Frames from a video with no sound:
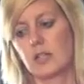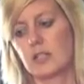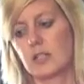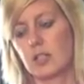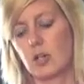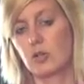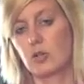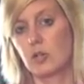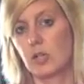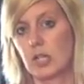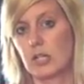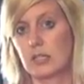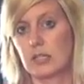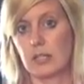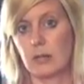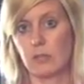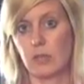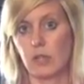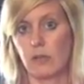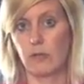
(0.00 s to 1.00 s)
so you'd get
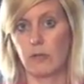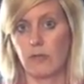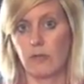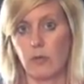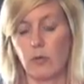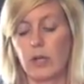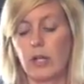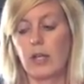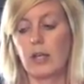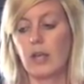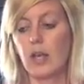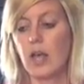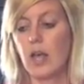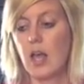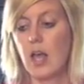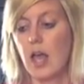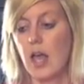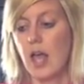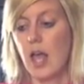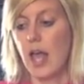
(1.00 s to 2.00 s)
something for free.
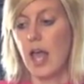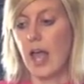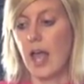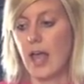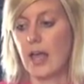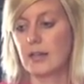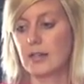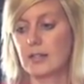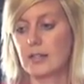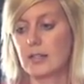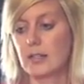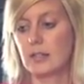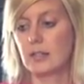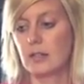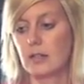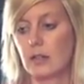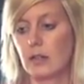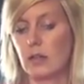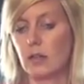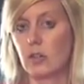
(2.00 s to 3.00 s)
And
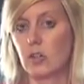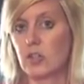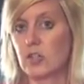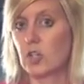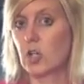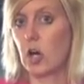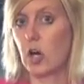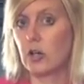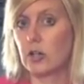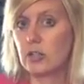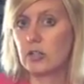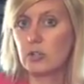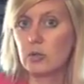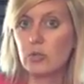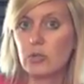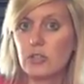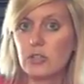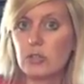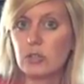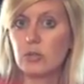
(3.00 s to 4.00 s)
there's garden
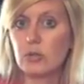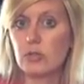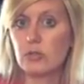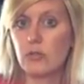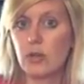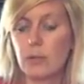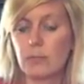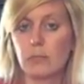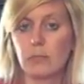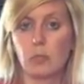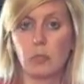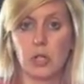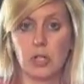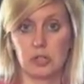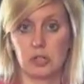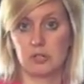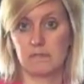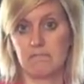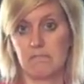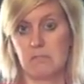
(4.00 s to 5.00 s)
tools to choose from,
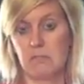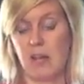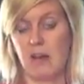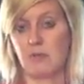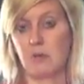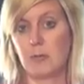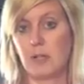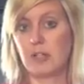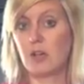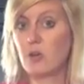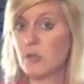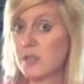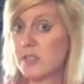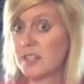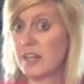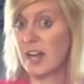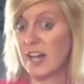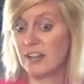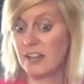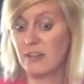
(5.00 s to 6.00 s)
which everyone knows
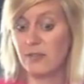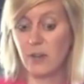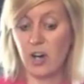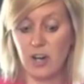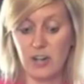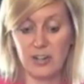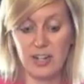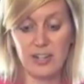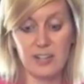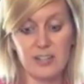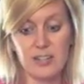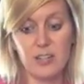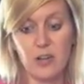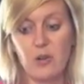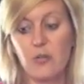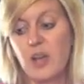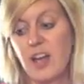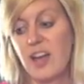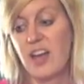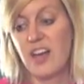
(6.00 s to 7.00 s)
that I love gardening, so
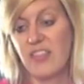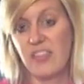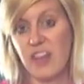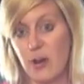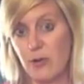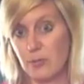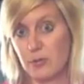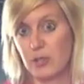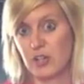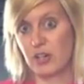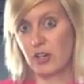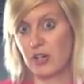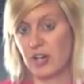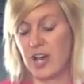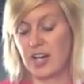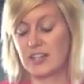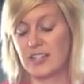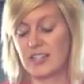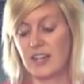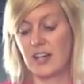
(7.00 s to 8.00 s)
that would be a good
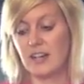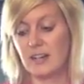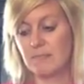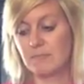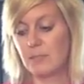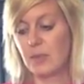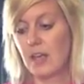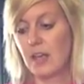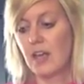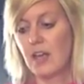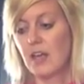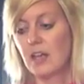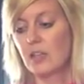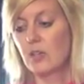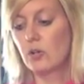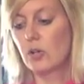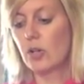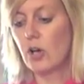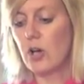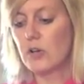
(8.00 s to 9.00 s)
idea.
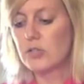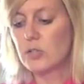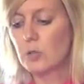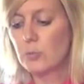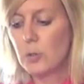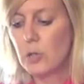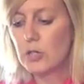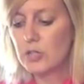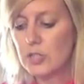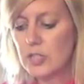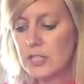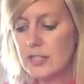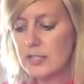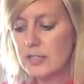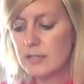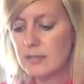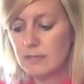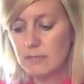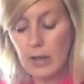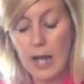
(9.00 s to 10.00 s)
You can also
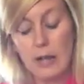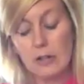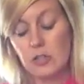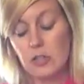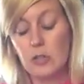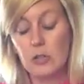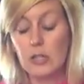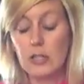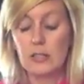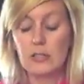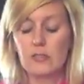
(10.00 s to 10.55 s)
purchase, actually you get these